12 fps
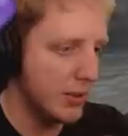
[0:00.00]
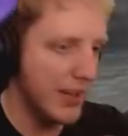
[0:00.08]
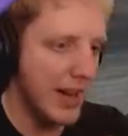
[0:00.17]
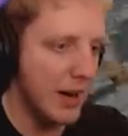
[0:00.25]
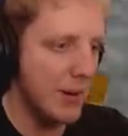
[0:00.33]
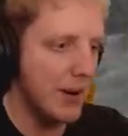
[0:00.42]
Do we
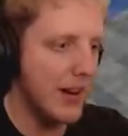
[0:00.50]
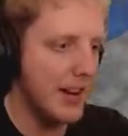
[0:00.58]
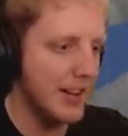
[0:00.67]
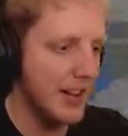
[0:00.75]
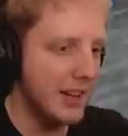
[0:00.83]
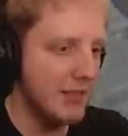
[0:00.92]
care about
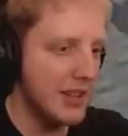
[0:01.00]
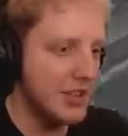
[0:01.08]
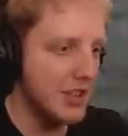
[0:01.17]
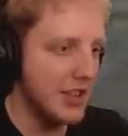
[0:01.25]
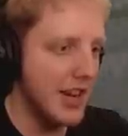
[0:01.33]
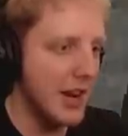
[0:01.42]
iron? I really
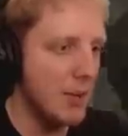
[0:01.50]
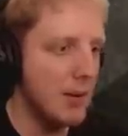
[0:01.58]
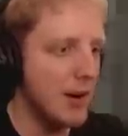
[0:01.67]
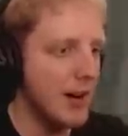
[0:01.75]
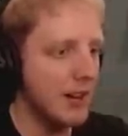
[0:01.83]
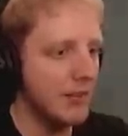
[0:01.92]
shouldn't care
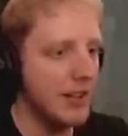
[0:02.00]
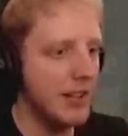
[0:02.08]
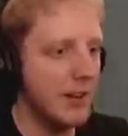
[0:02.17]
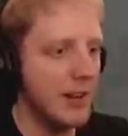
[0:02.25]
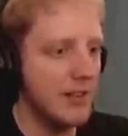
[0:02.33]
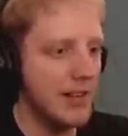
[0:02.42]
about iron right
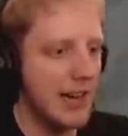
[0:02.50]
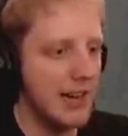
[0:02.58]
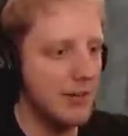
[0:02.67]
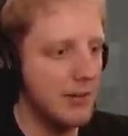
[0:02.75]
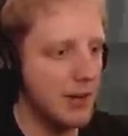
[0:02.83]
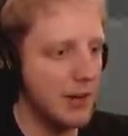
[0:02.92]
now. I have an
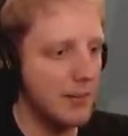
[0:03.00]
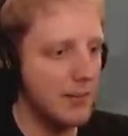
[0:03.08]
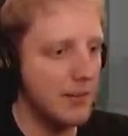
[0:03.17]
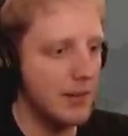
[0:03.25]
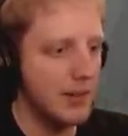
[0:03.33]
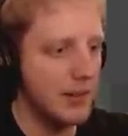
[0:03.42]
iron farm.
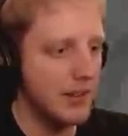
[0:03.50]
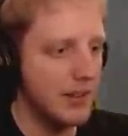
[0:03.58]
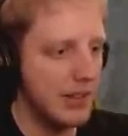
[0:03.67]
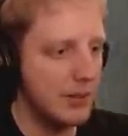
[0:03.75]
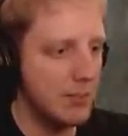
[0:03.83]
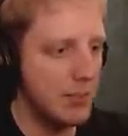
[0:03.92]

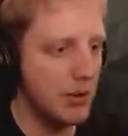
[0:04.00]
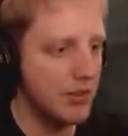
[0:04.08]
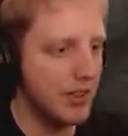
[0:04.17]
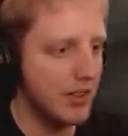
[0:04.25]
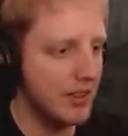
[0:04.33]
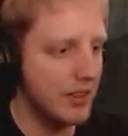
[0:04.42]
That's
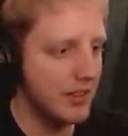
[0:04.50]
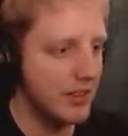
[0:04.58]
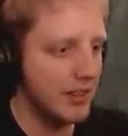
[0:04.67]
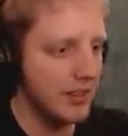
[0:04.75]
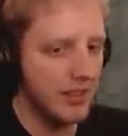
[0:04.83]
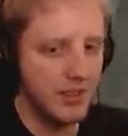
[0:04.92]
busted.
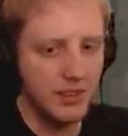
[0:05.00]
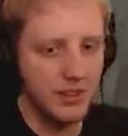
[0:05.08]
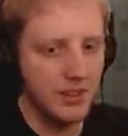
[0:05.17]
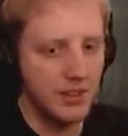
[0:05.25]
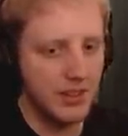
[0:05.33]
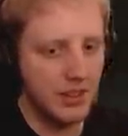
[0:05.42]

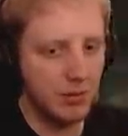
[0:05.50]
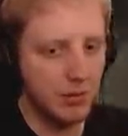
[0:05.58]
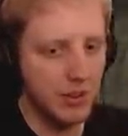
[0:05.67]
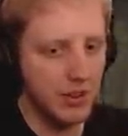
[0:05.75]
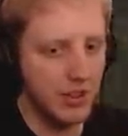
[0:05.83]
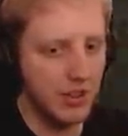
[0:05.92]
That's
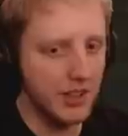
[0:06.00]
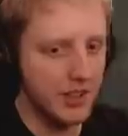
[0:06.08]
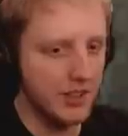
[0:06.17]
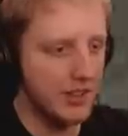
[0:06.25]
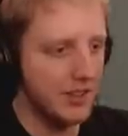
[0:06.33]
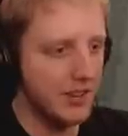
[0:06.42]
real good.
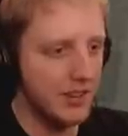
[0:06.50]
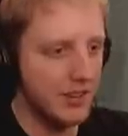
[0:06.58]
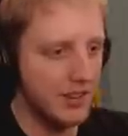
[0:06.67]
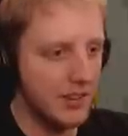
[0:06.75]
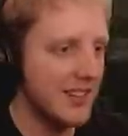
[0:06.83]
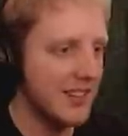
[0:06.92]

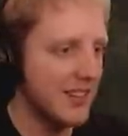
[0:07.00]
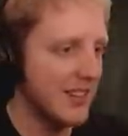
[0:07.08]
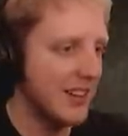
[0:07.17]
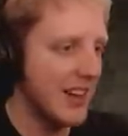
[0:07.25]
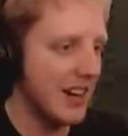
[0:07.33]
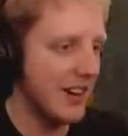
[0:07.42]

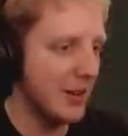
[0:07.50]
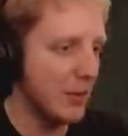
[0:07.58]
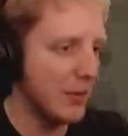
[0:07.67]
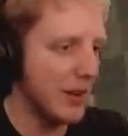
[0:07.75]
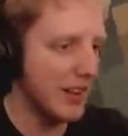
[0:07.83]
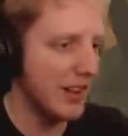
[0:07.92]
I reckon
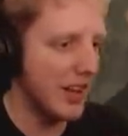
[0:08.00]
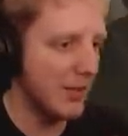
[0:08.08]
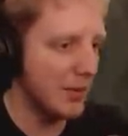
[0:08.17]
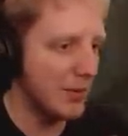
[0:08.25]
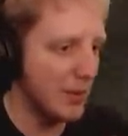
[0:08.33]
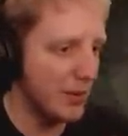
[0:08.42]
we'll find
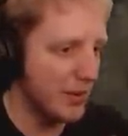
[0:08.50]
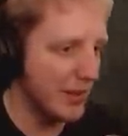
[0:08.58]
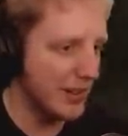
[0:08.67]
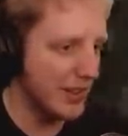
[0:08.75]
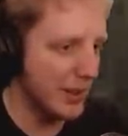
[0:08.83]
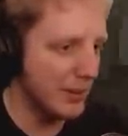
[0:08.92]
lava before we
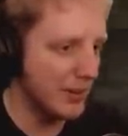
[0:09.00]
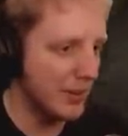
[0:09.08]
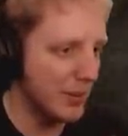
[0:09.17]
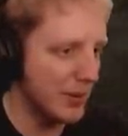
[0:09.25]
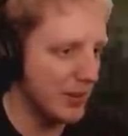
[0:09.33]
find diamond, to